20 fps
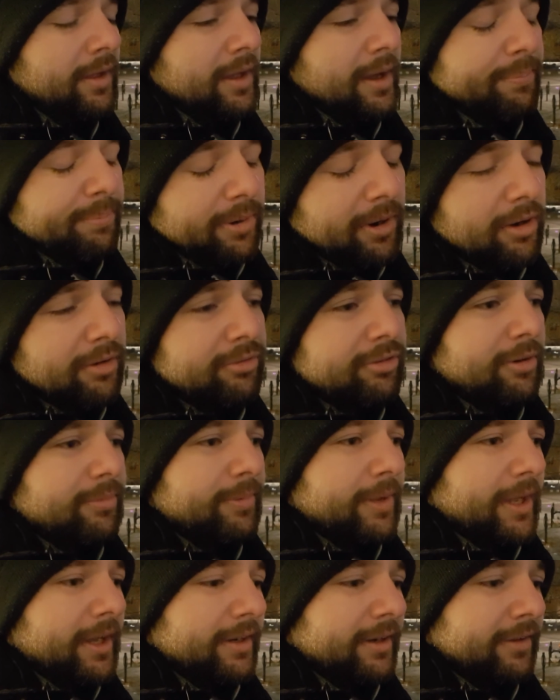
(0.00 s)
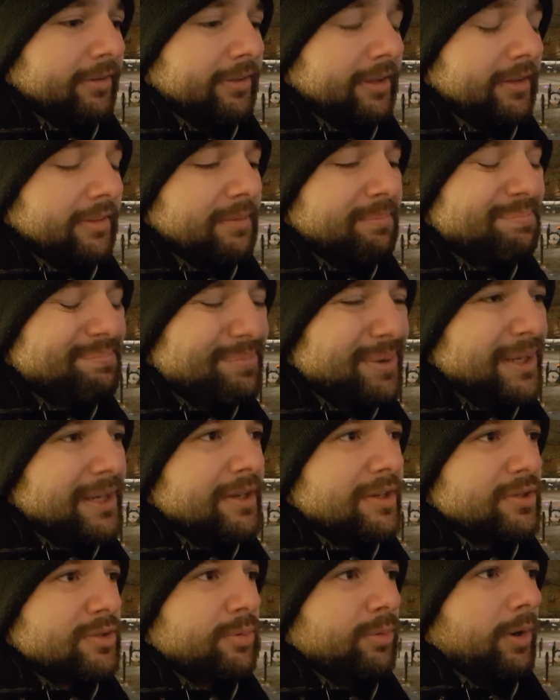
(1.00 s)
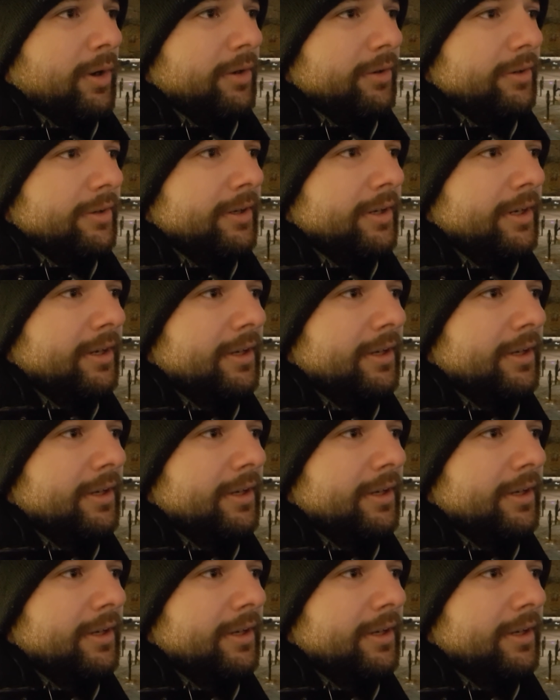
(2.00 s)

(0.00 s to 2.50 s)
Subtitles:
Apart from that, I think the biggest one,